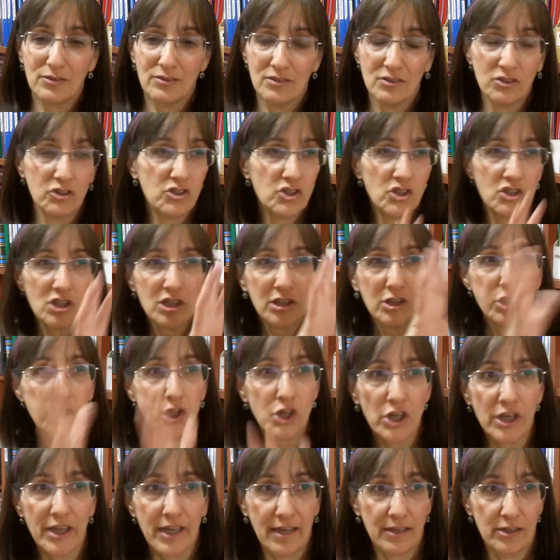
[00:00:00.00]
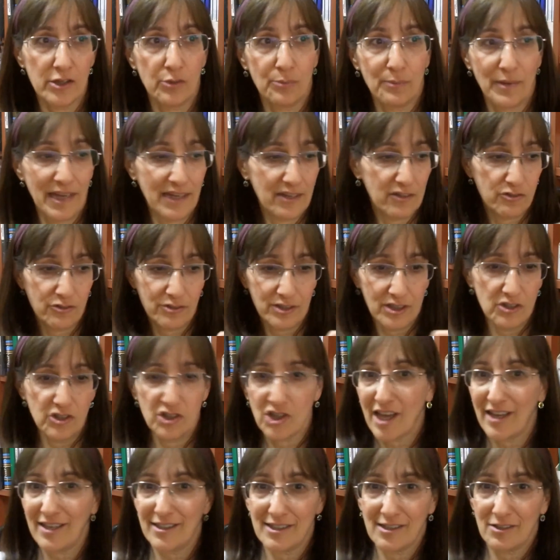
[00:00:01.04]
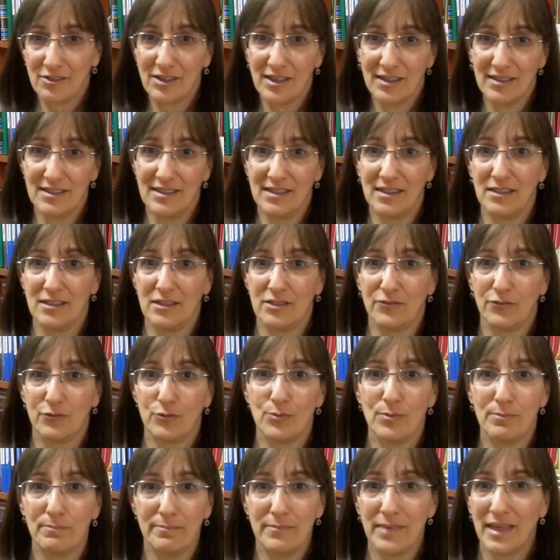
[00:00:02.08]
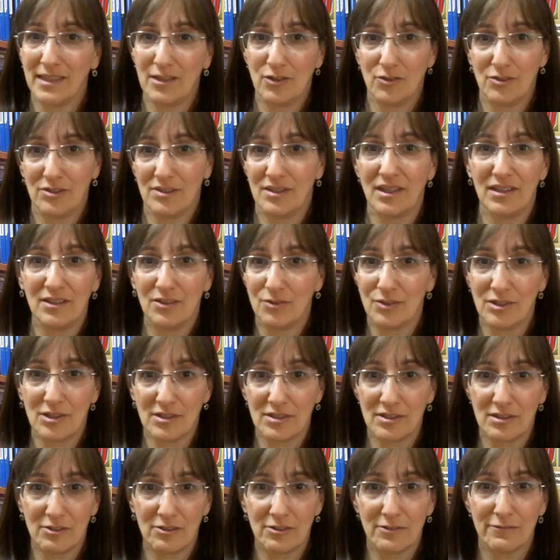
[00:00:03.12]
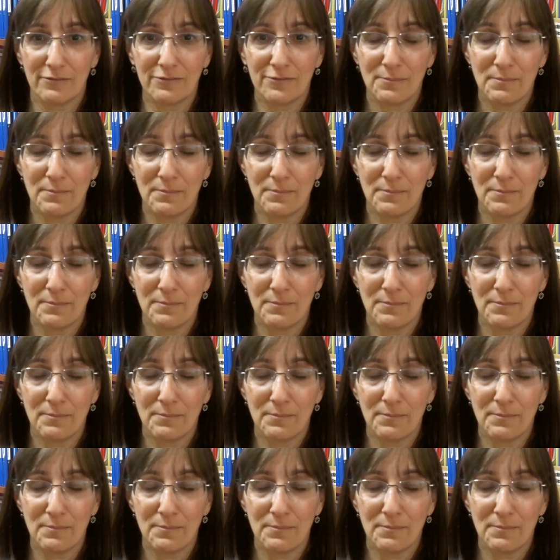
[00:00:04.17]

you'll just look at your pantry and jot down ideas for menus that you can serve.